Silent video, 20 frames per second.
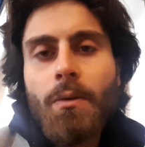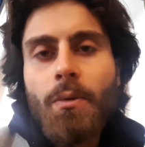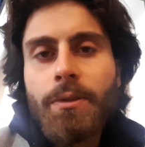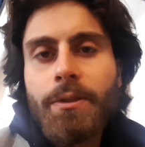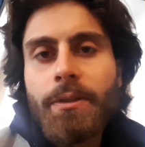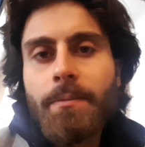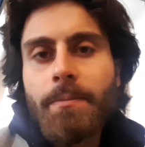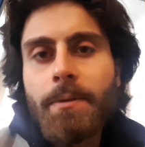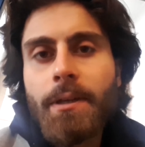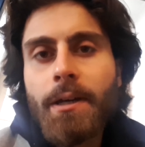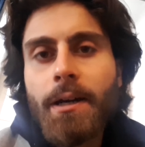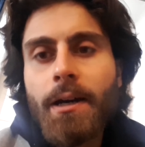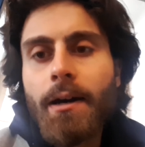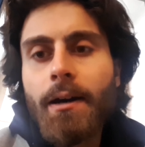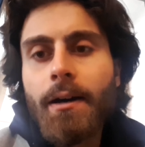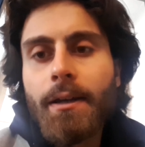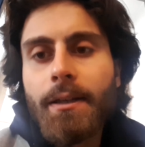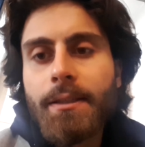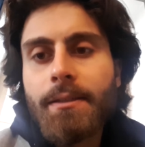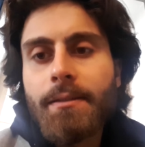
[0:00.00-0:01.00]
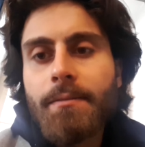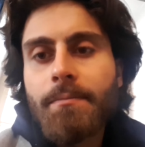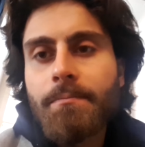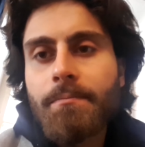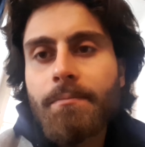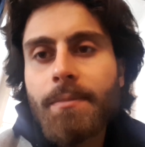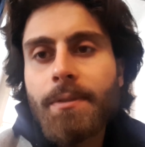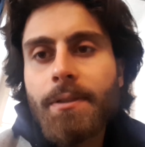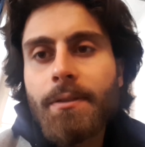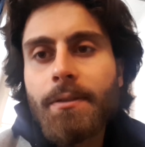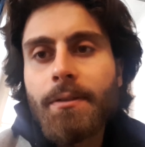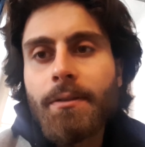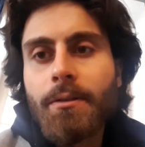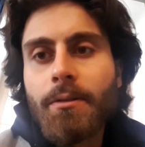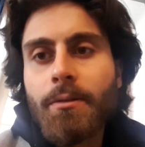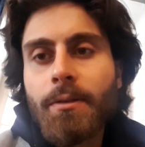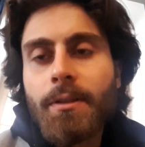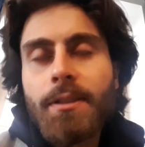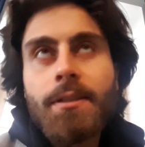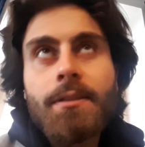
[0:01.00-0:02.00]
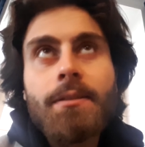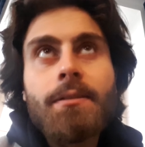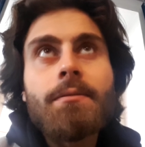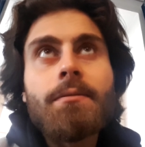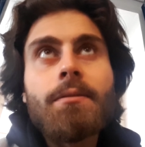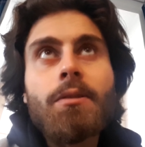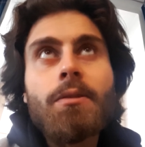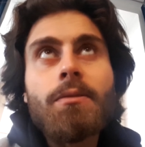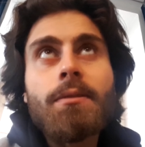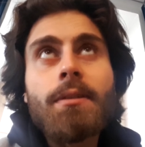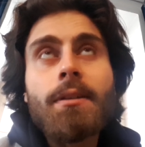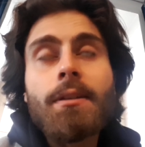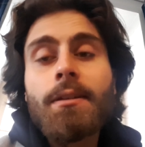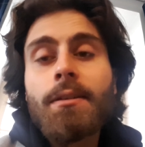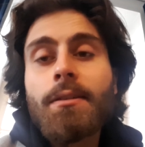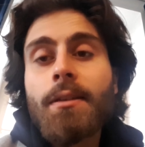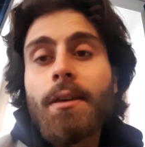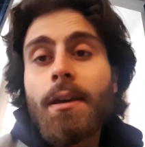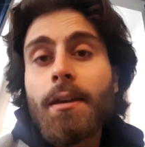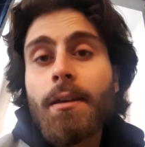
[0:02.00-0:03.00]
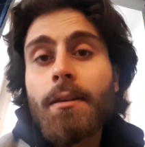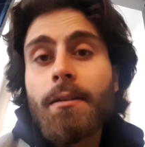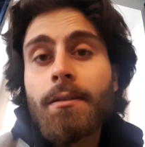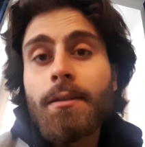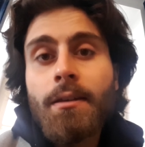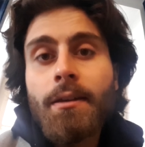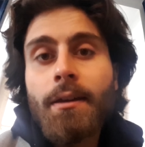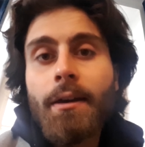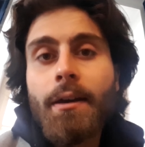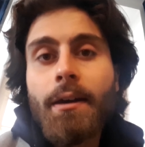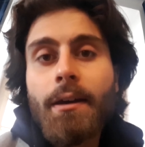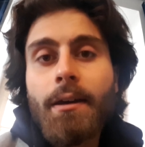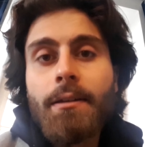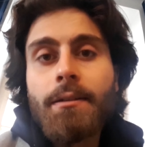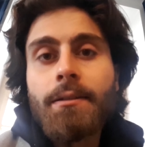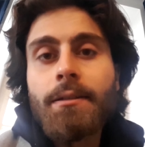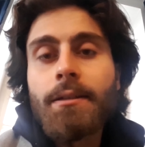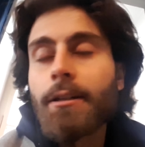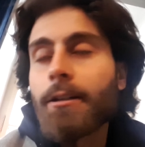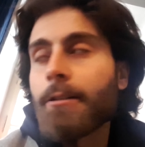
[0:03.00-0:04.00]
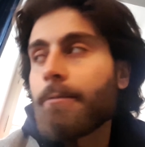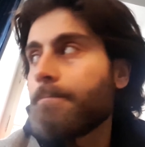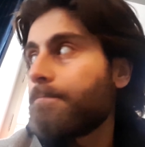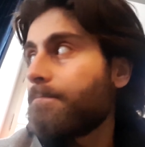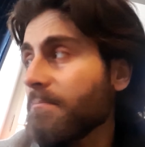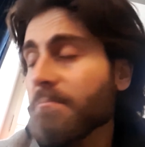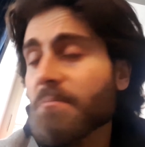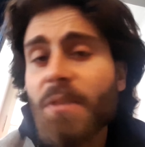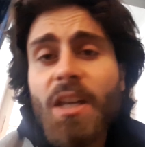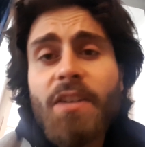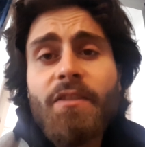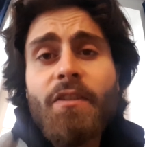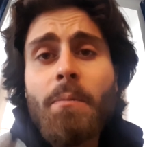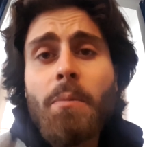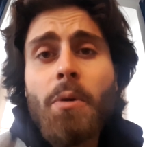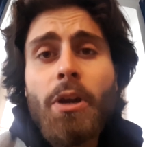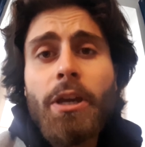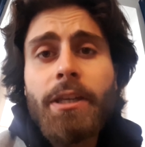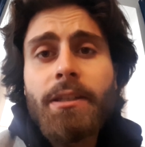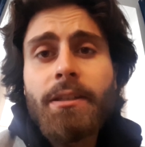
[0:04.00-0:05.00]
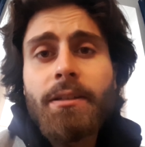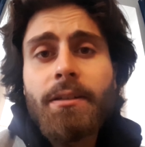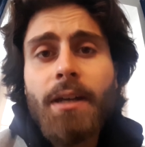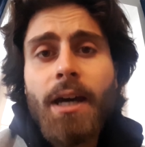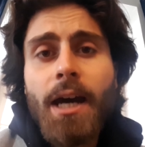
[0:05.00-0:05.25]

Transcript: What's up guys? So it's Tuesday today and um, I have a break.